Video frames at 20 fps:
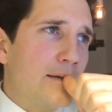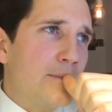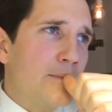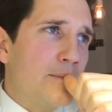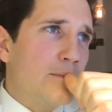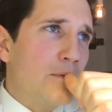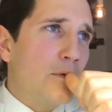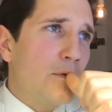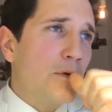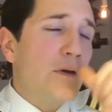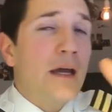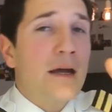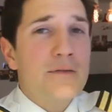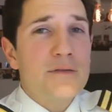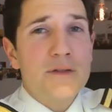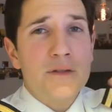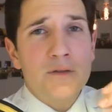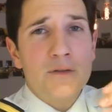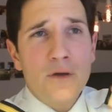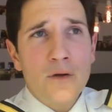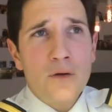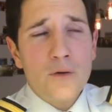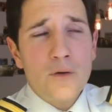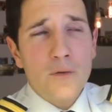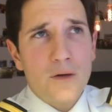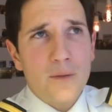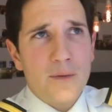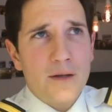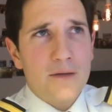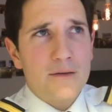what you have to know
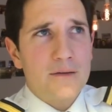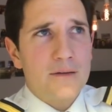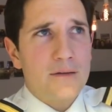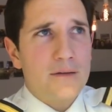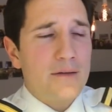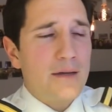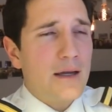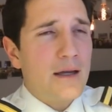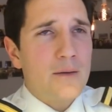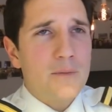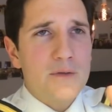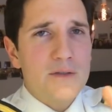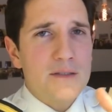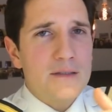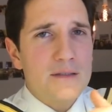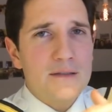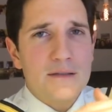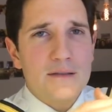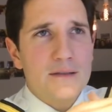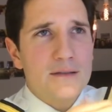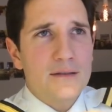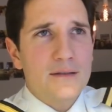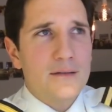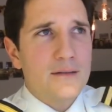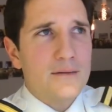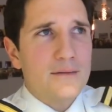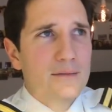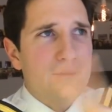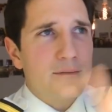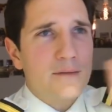all about the Airbus is
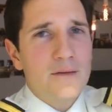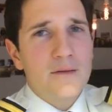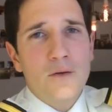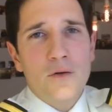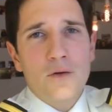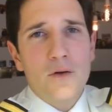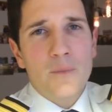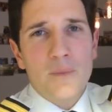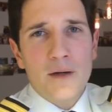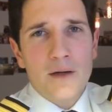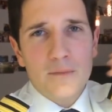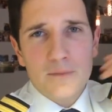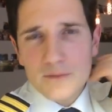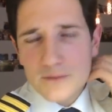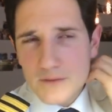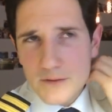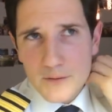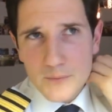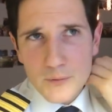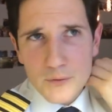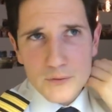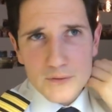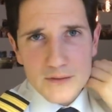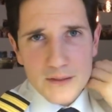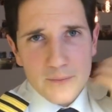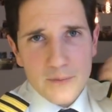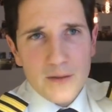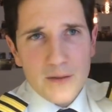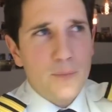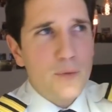not comparable to the Porter.
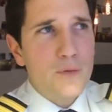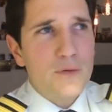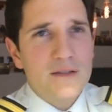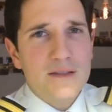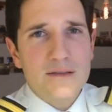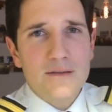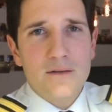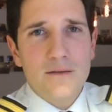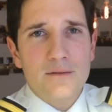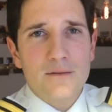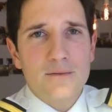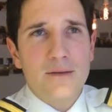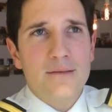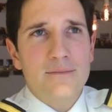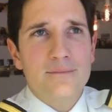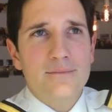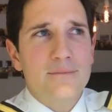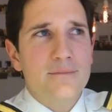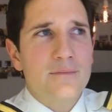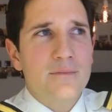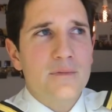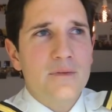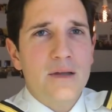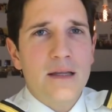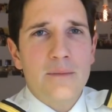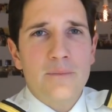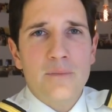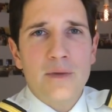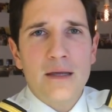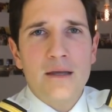I mean, the Porter's got
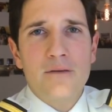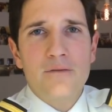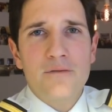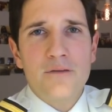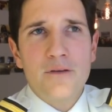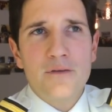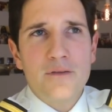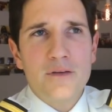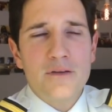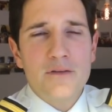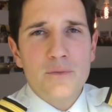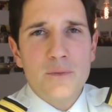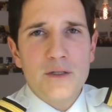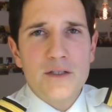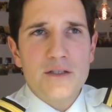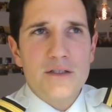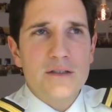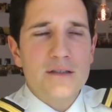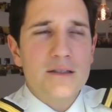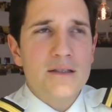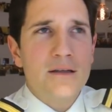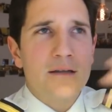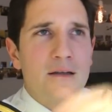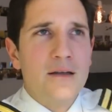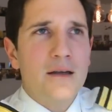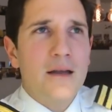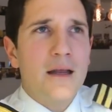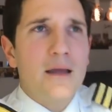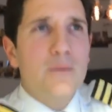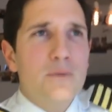make it 50 switches, and then
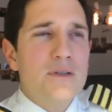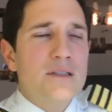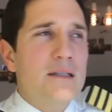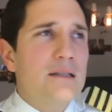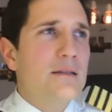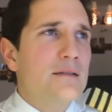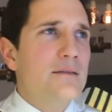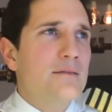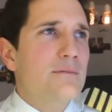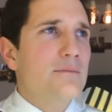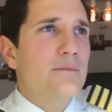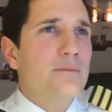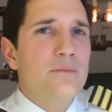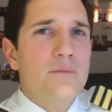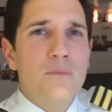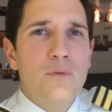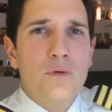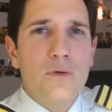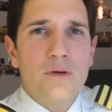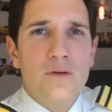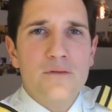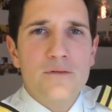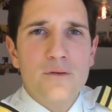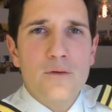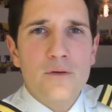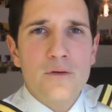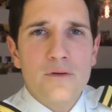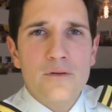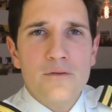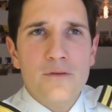an Airbus has more than
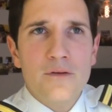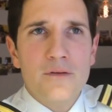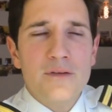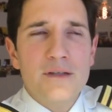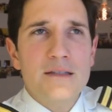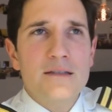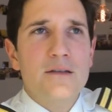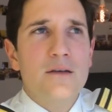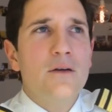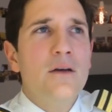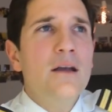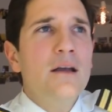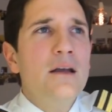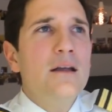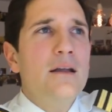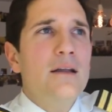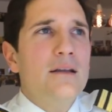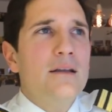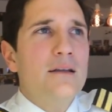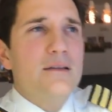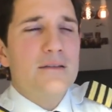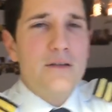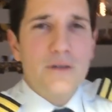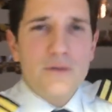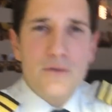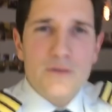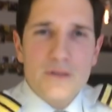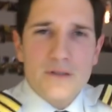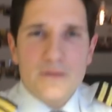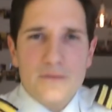450. So there's a
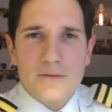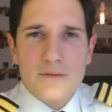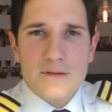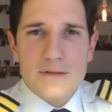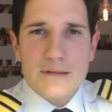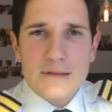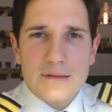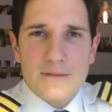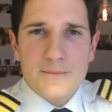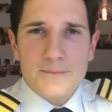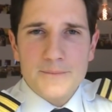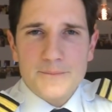huge difference. Yeah.